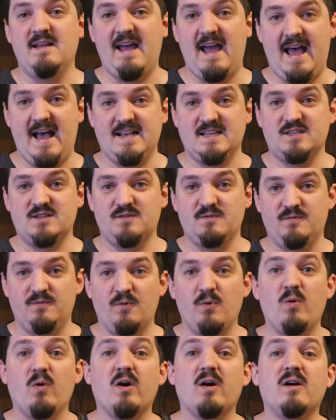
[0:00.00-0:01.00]
asked
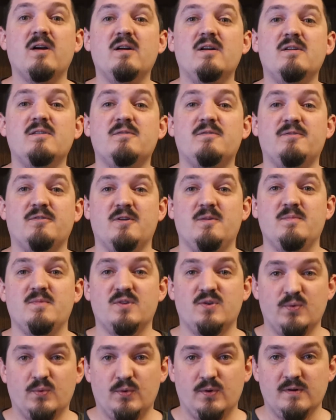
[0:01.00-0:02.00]
for from
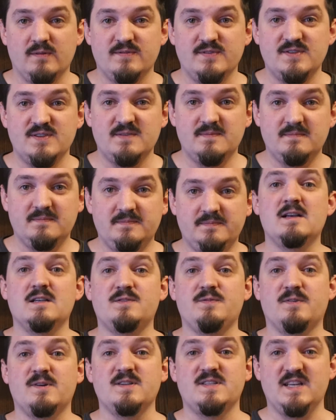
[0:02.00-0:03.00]
the dwarves.
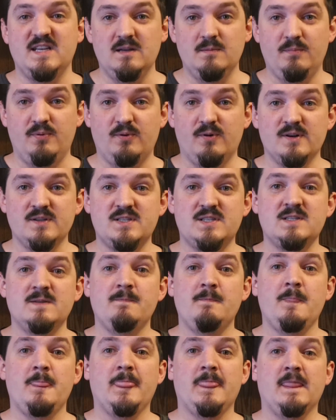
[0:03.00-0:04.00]
As far as
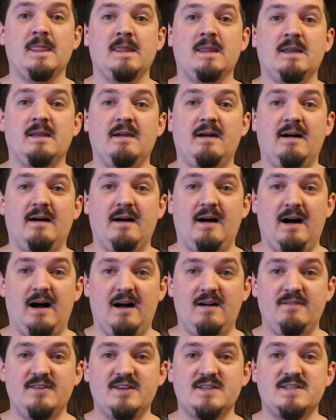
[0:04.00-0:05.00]
imports,
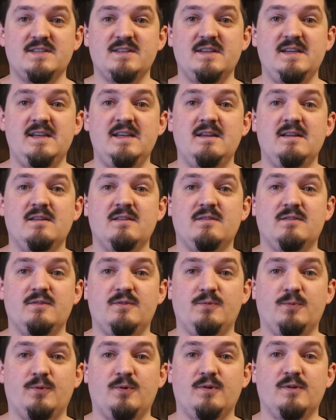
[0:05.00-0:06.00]
obviously the
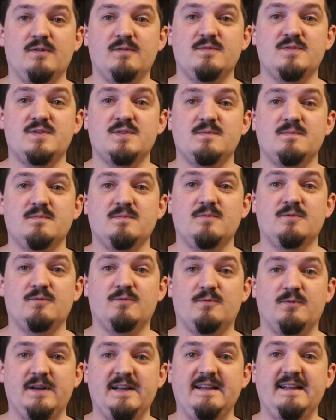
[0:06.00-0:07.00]
dwarves
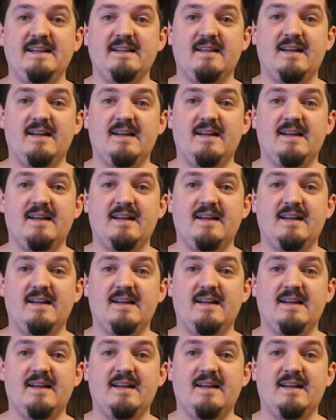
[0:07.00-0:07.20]
really